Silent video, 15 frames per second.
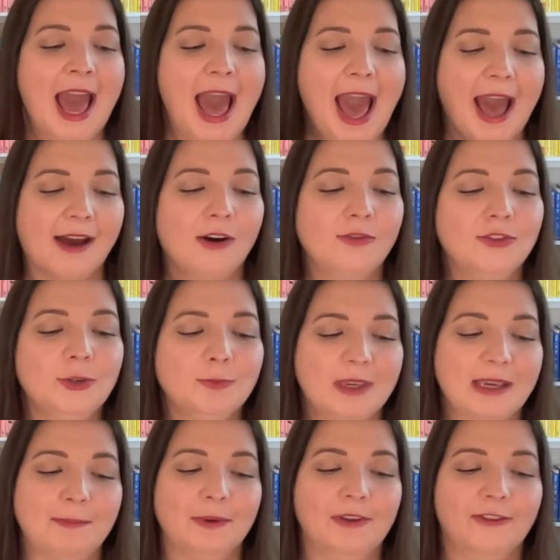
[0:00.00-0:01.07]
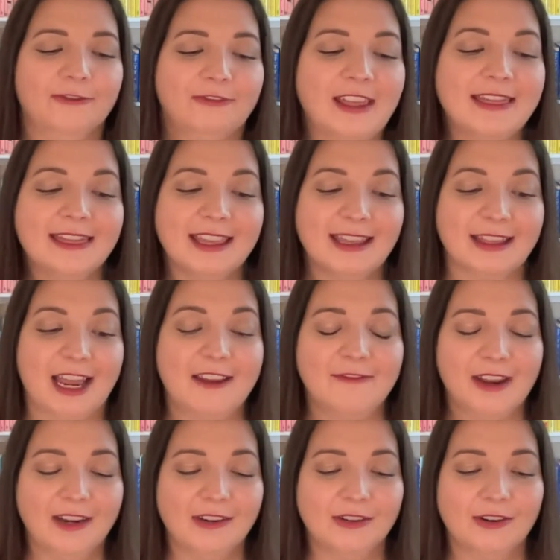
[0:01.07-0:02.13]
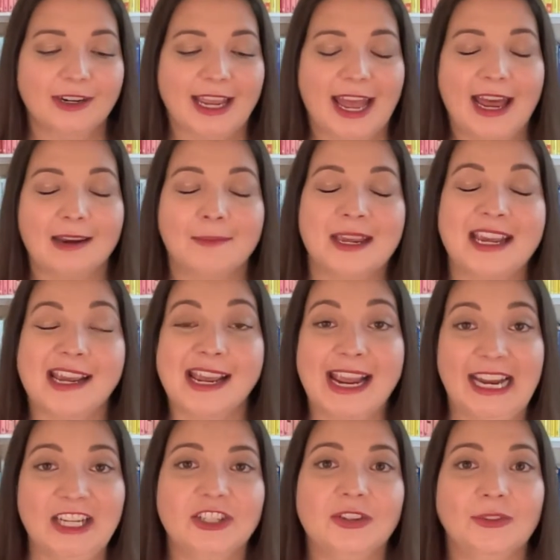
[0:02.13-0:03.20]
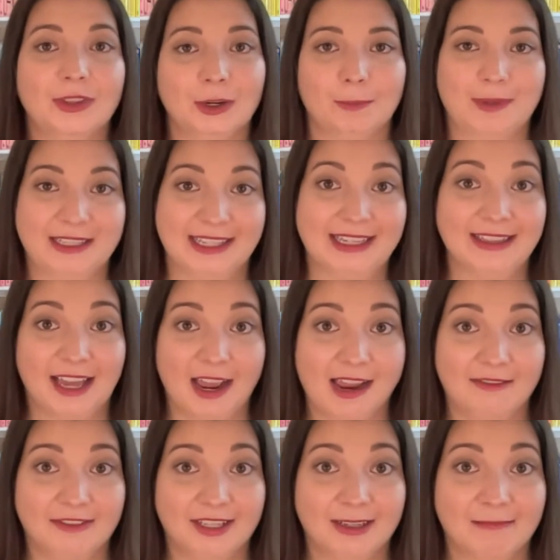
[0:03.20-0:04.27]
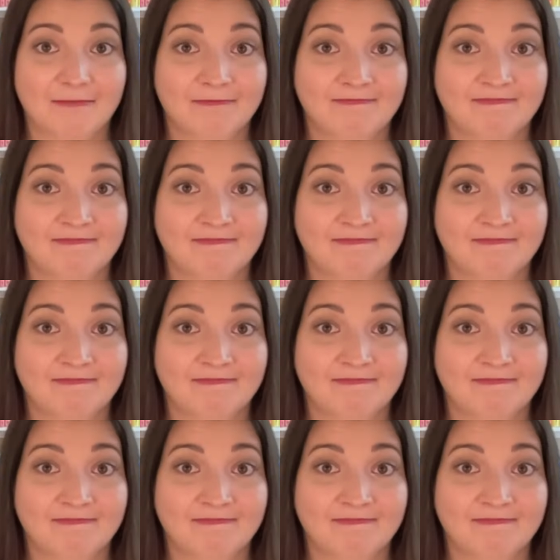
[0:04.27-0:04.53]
how do people fit the Life Editor Academy into their busy lives?